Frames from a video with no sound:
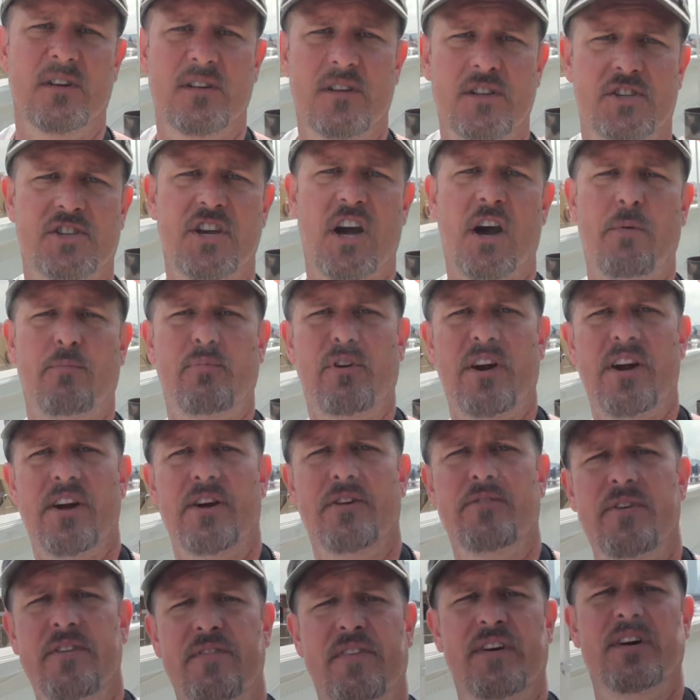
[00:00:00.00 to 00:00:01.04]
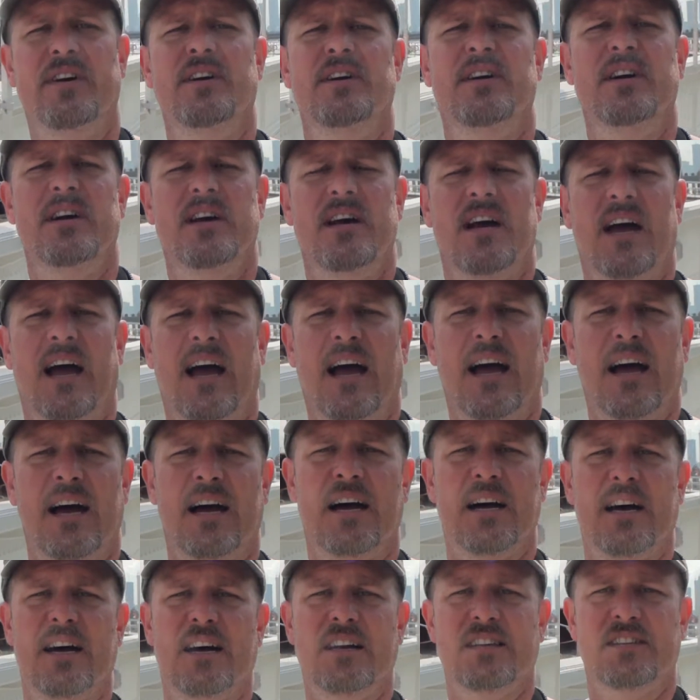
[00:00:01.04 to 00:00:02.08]
the Phra river
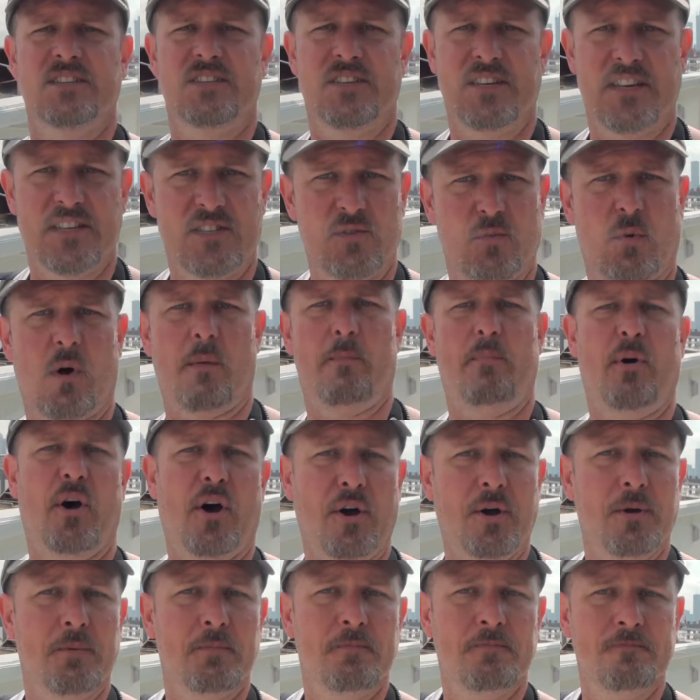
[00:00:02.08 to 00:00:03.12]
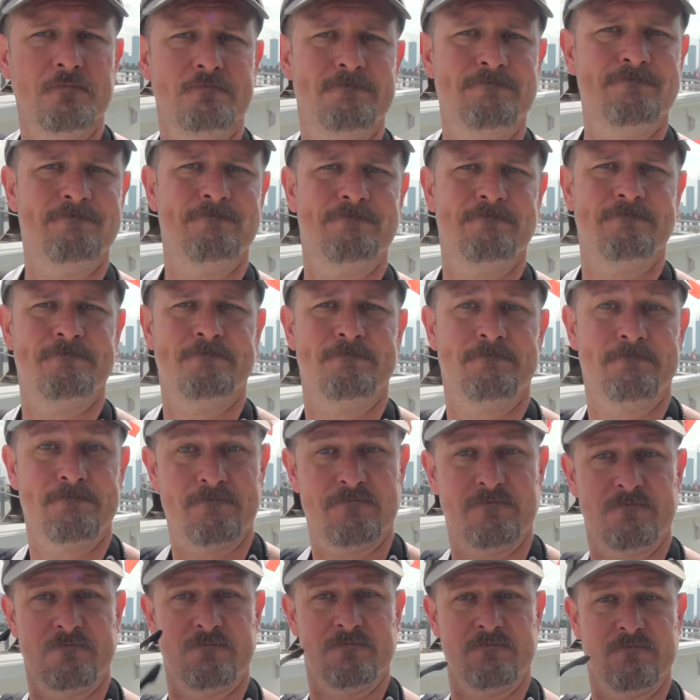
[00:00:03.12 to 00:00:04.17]
to get to Wat Pho.
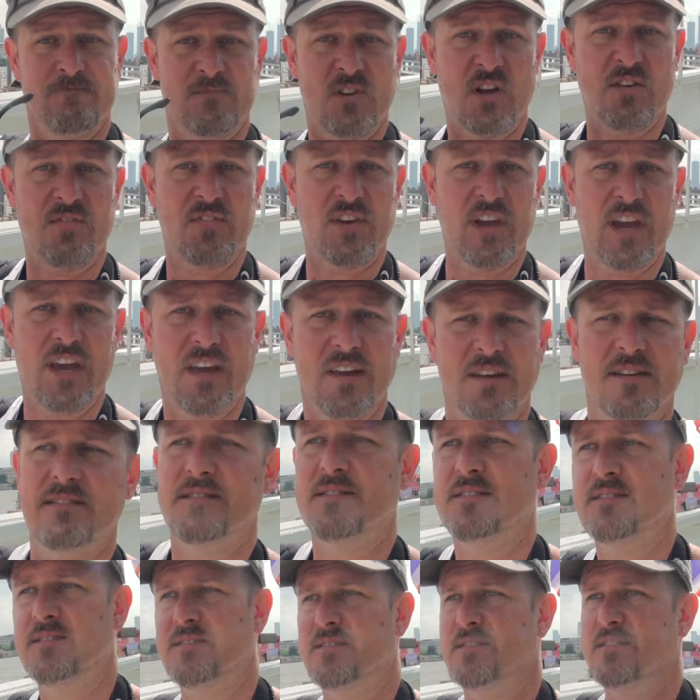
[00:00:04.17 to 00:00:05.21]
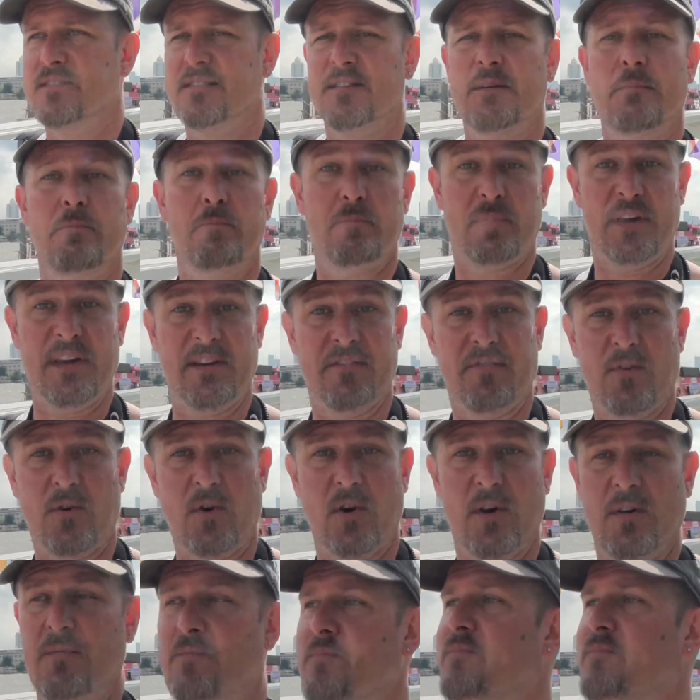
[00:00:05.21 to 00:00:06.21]
Don't forget, Pier 4.